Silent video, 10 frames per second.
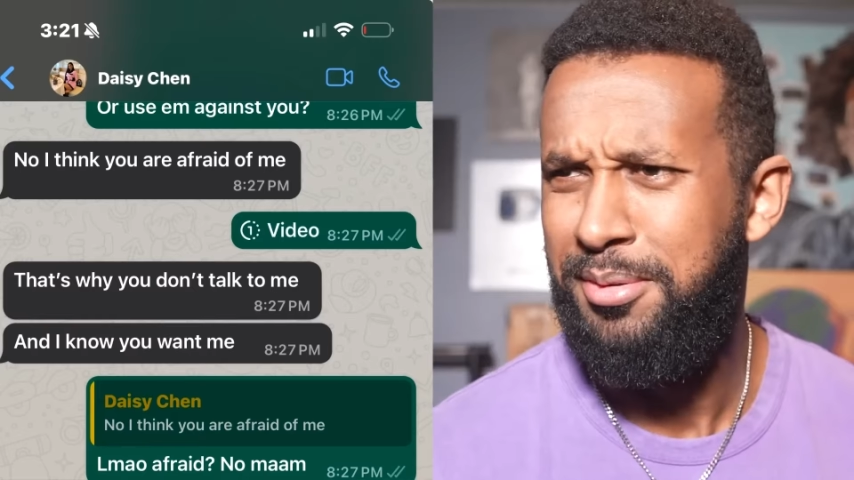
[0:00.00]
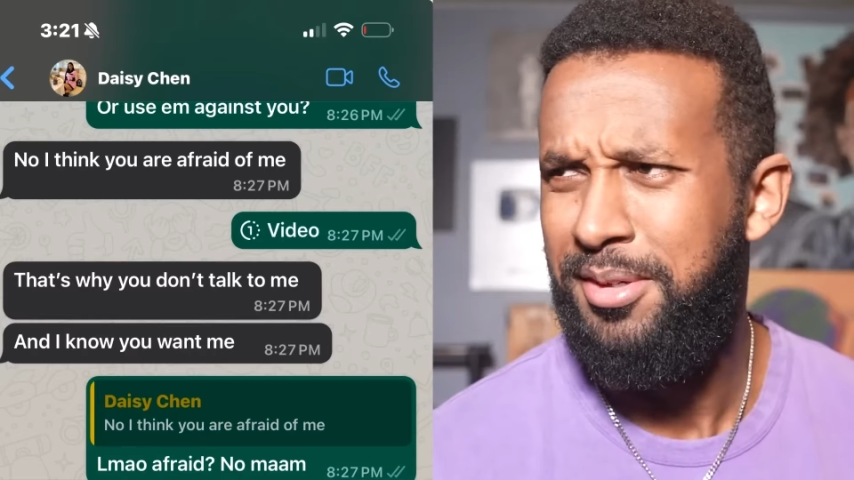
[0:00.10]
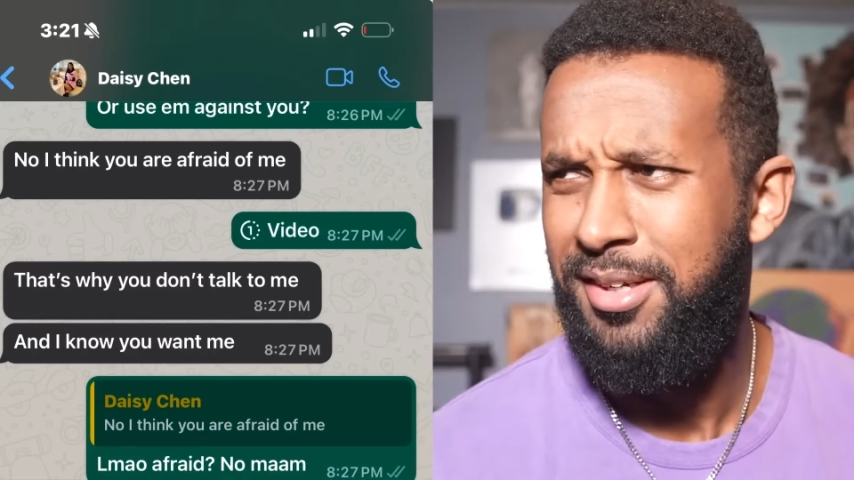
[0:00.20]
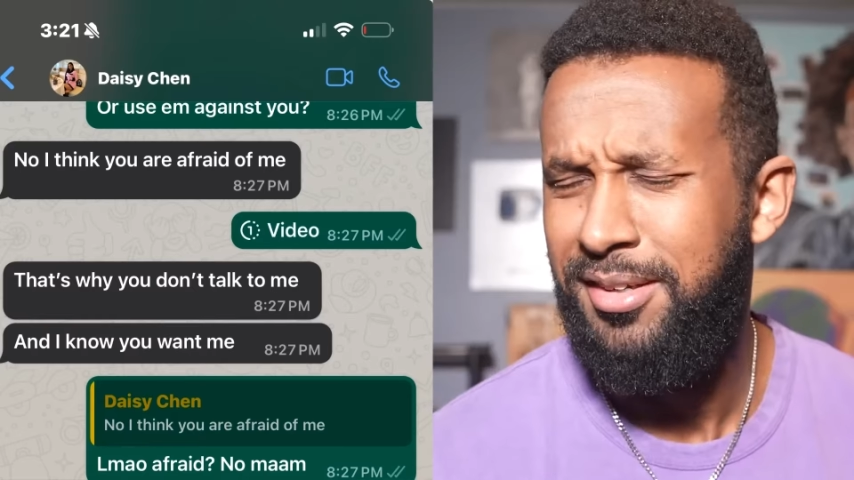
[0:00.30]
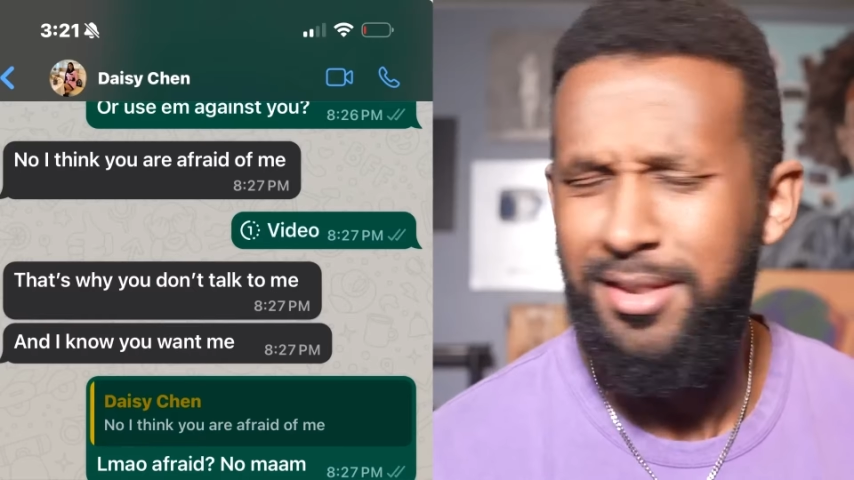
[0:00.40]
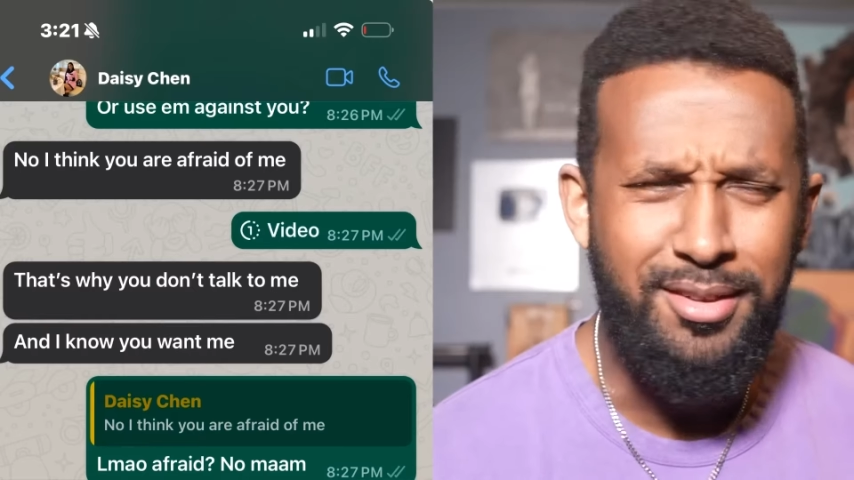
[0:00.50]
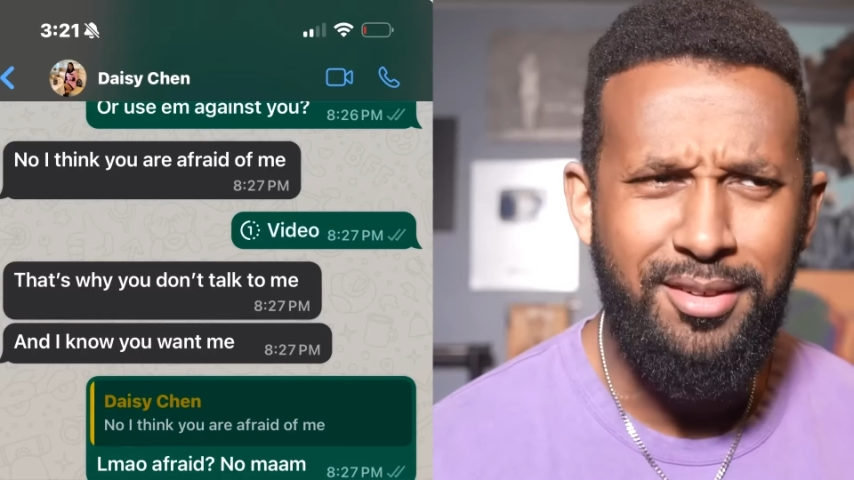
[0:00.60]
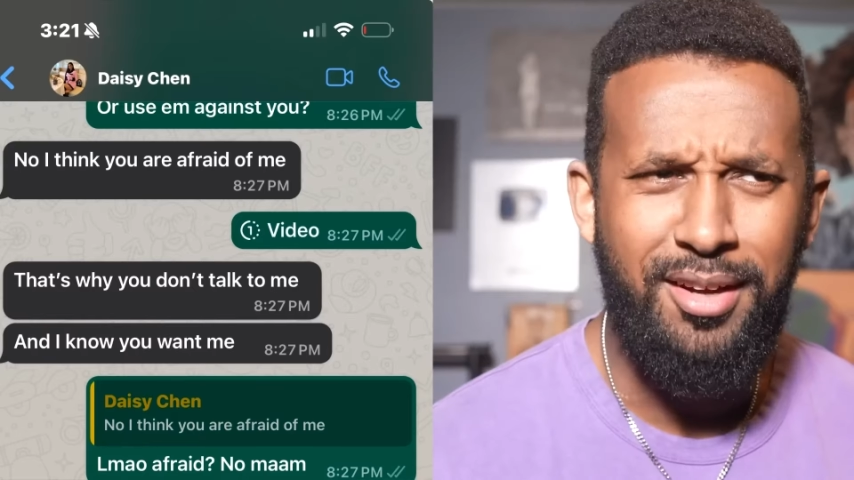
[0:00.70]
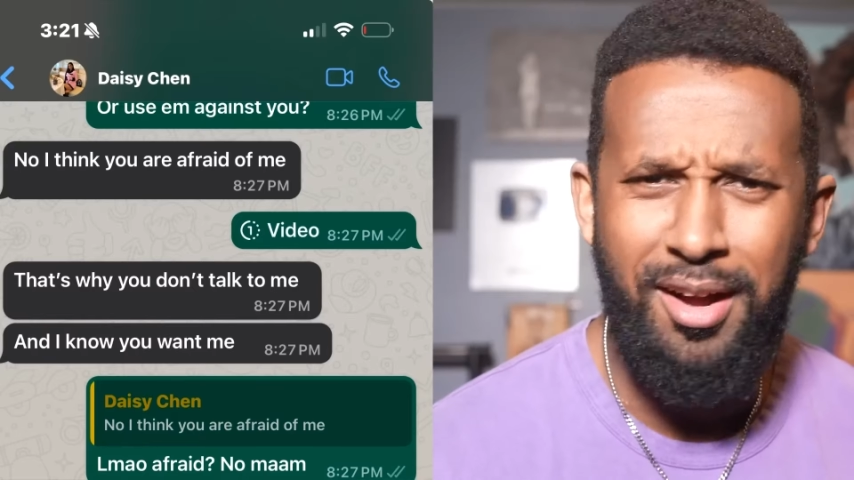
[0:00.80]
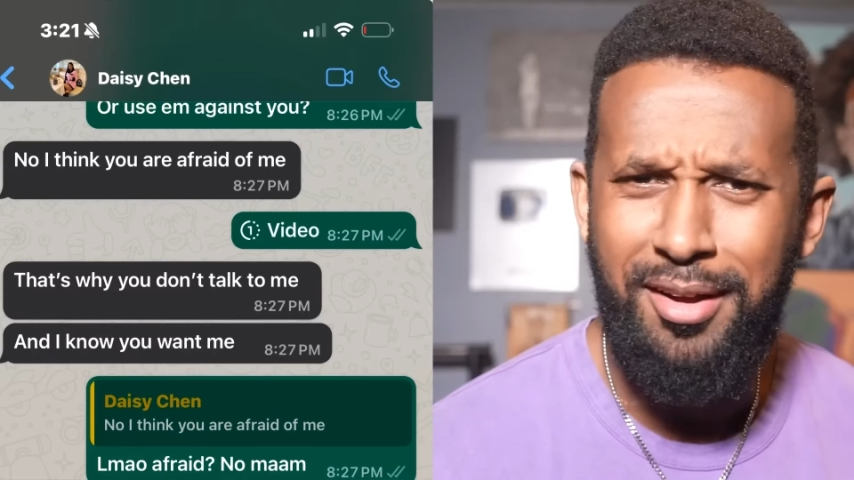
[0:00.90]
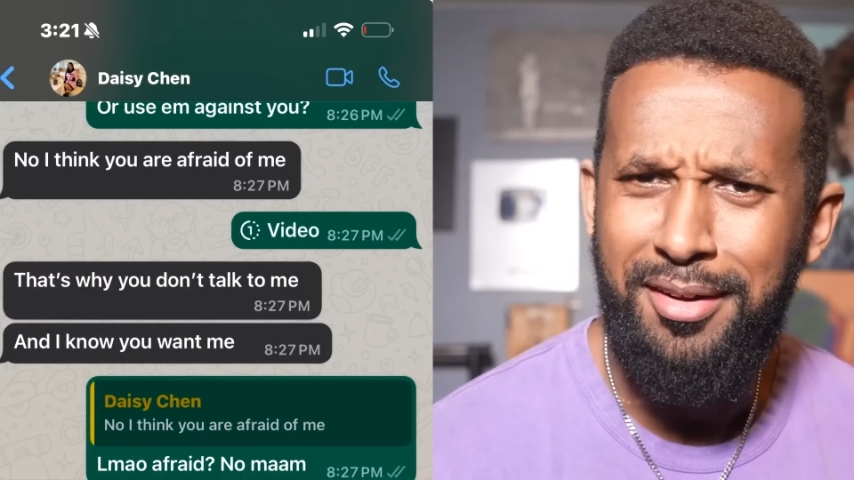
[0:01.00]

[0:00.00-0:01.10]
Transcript: throwing it at ABBA.